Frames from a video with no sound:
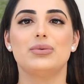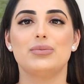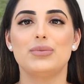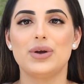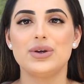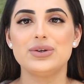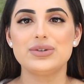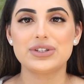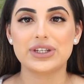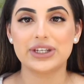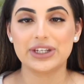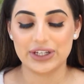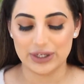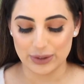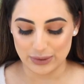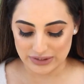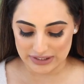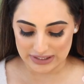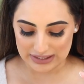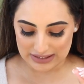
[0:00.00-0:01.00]
the most
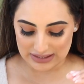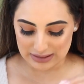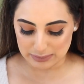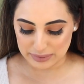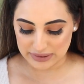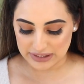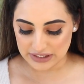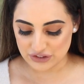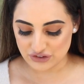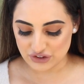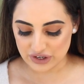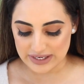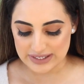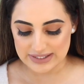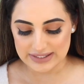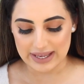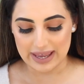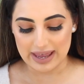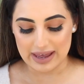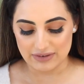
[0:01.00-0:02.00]
cutest
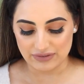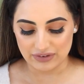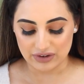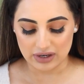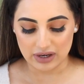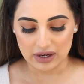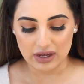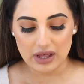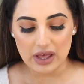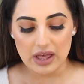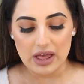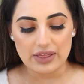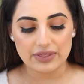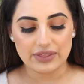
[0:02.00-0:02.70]
PJs ever.